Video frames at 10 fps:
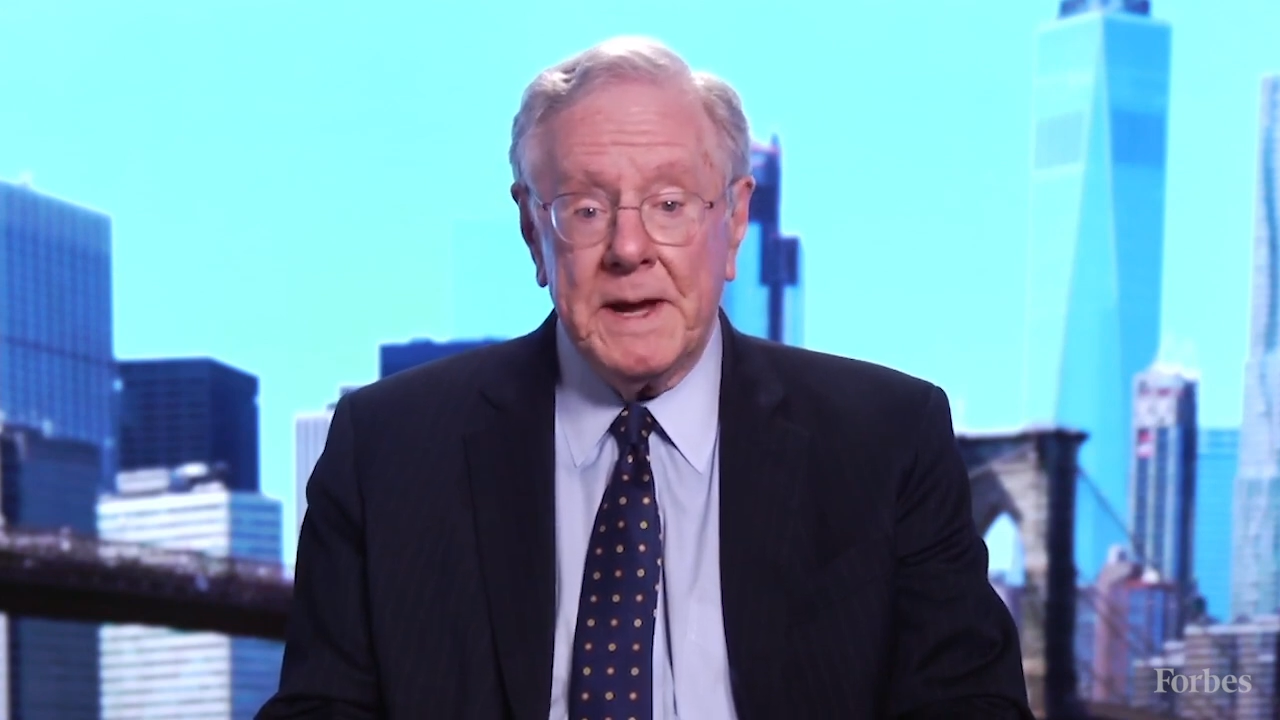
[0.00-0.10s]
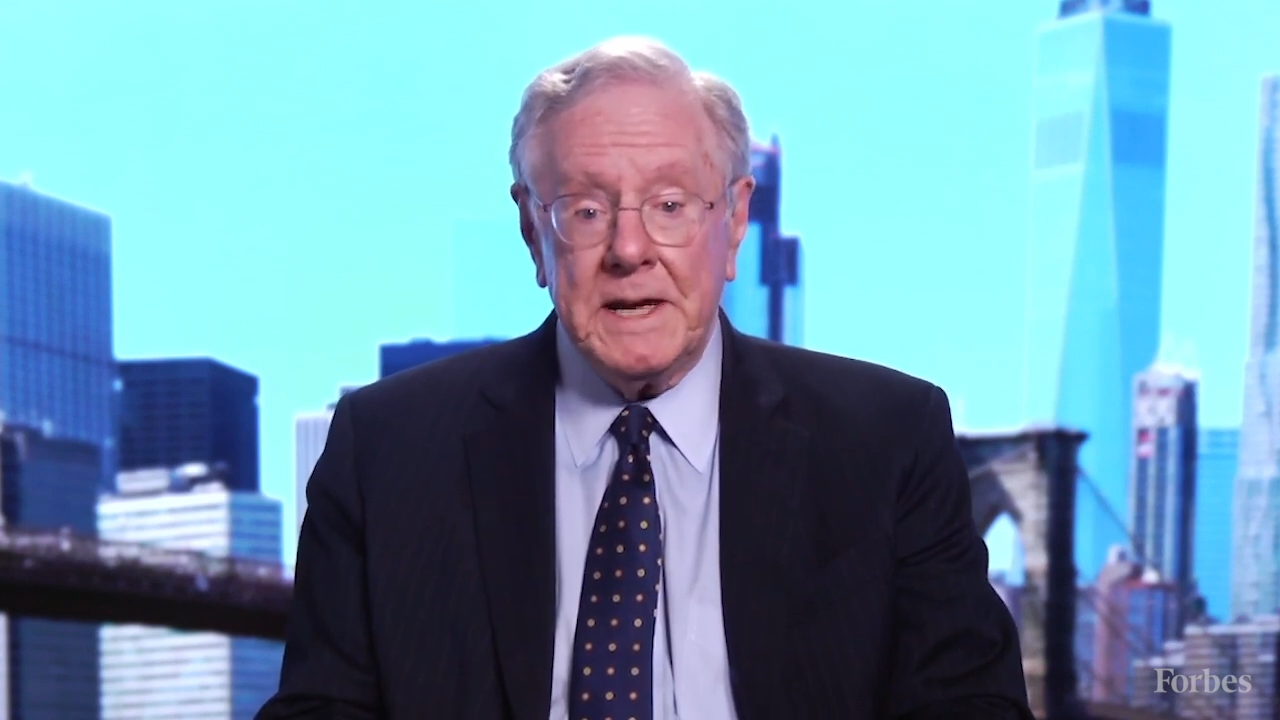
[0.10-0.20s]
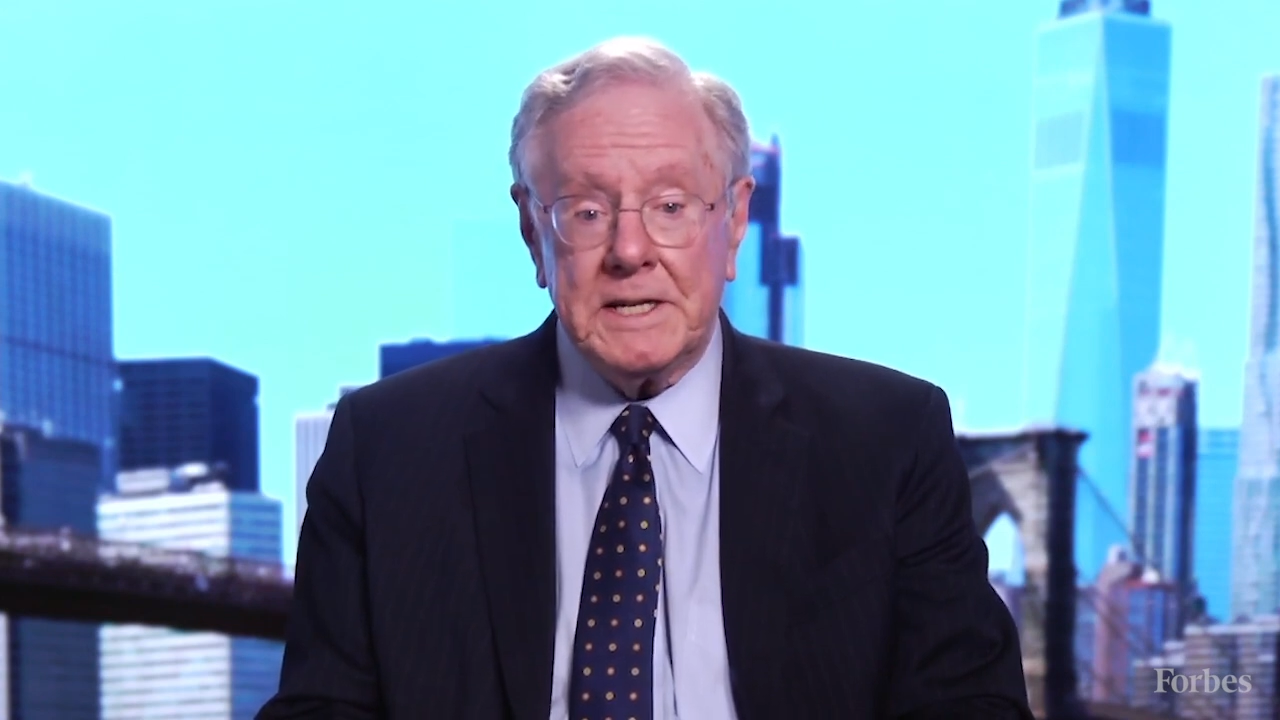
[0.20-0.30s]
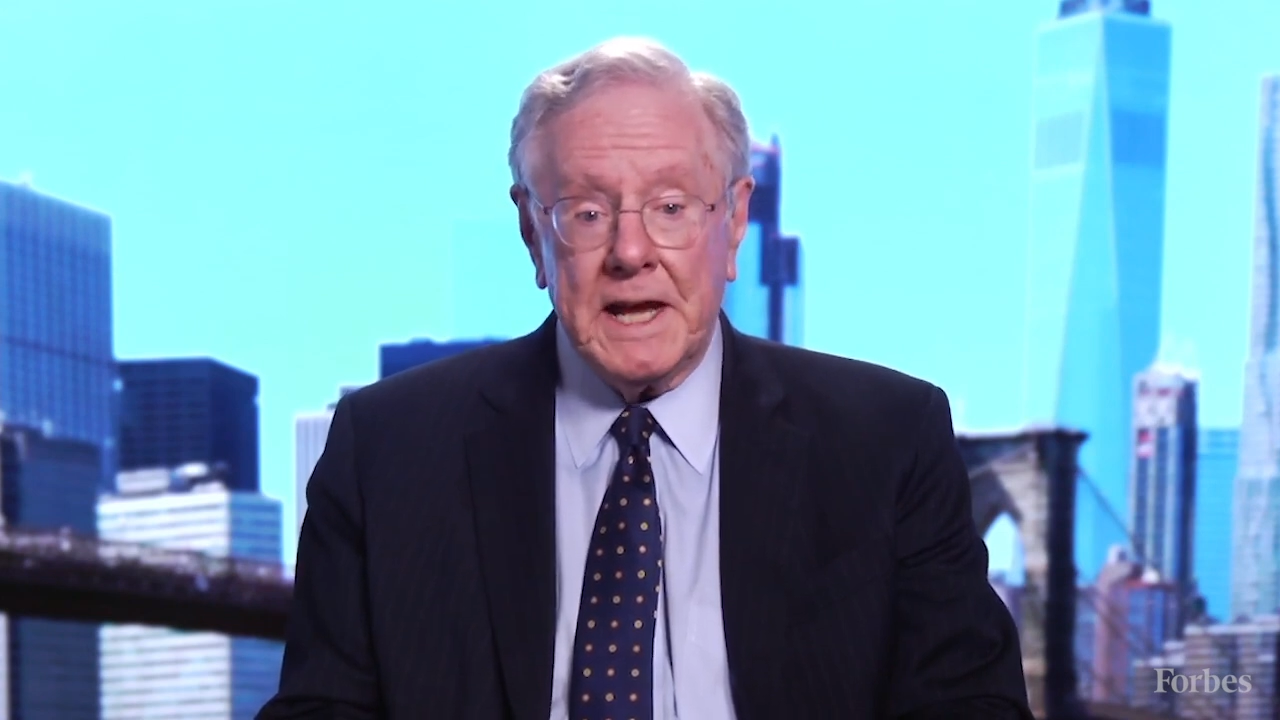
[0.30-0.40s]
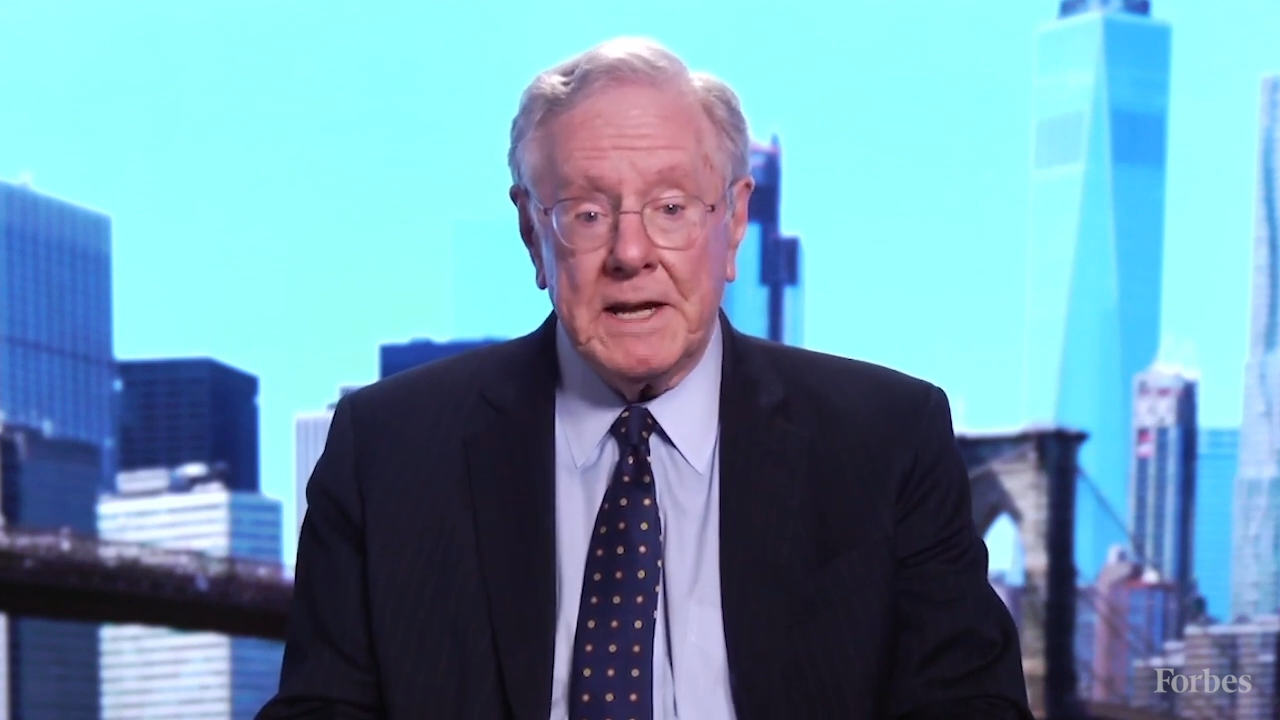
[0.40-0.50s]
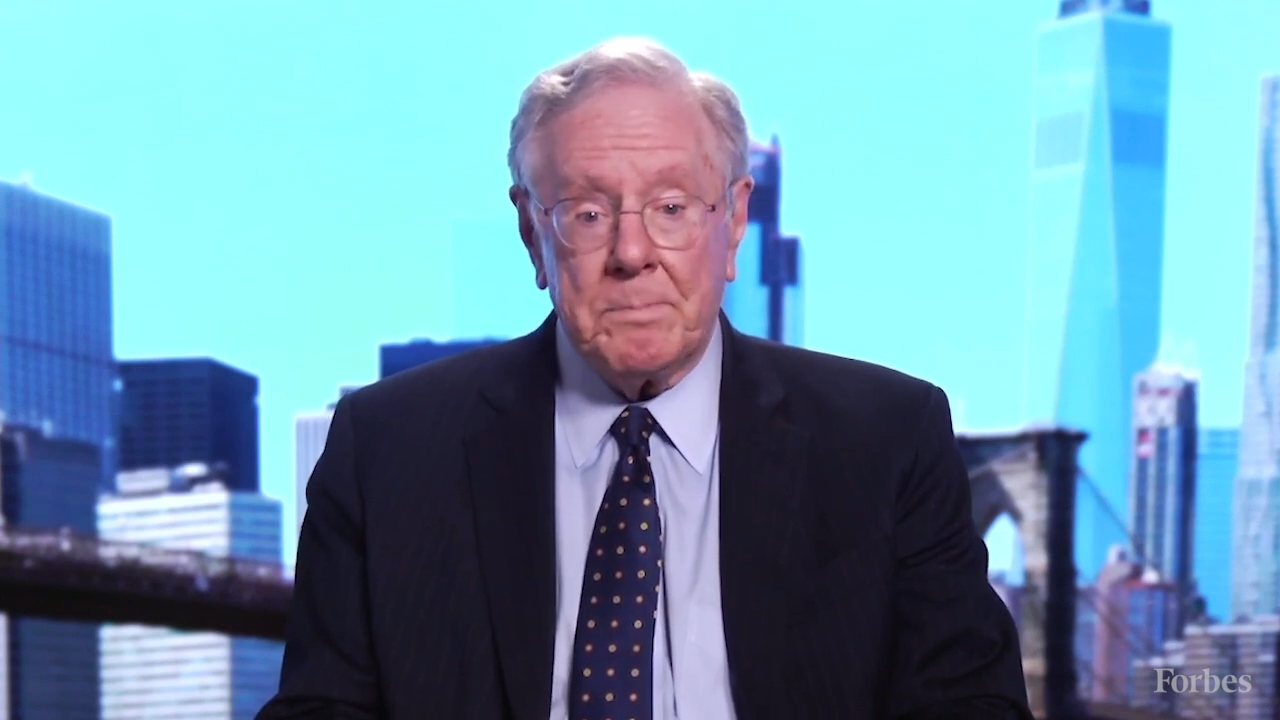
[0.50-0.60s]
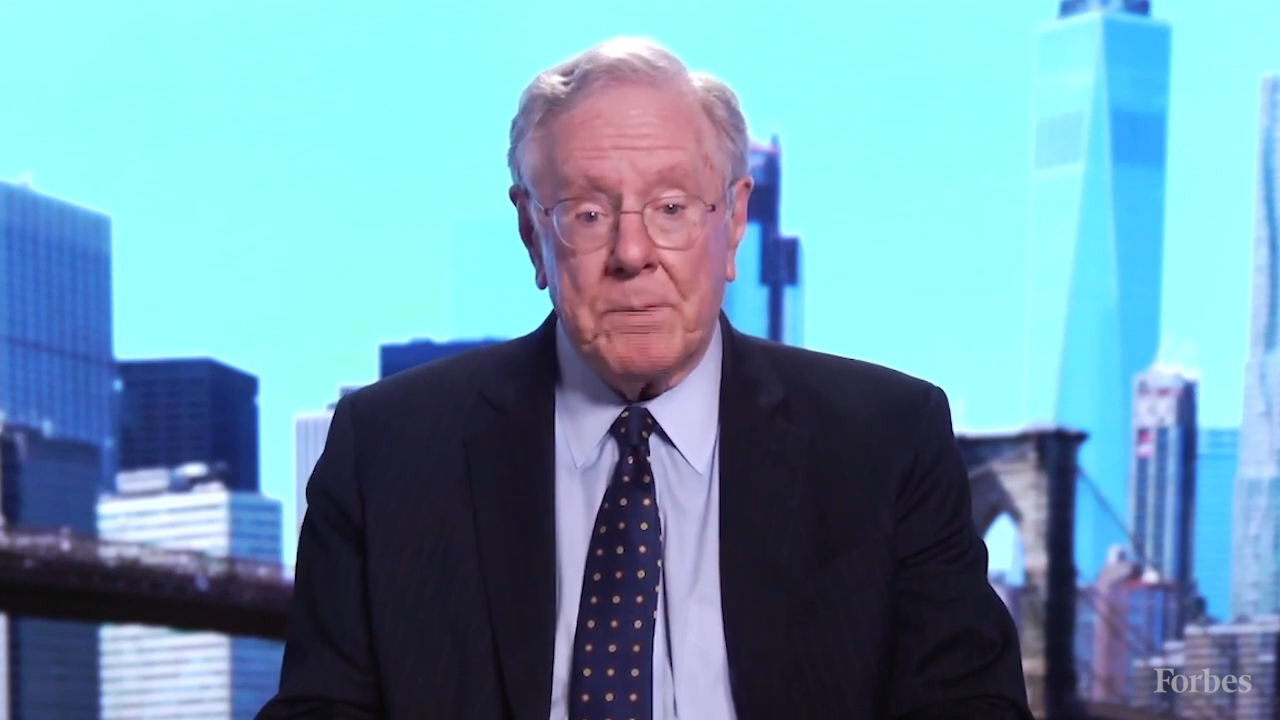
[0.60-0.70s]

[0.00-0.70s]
maintained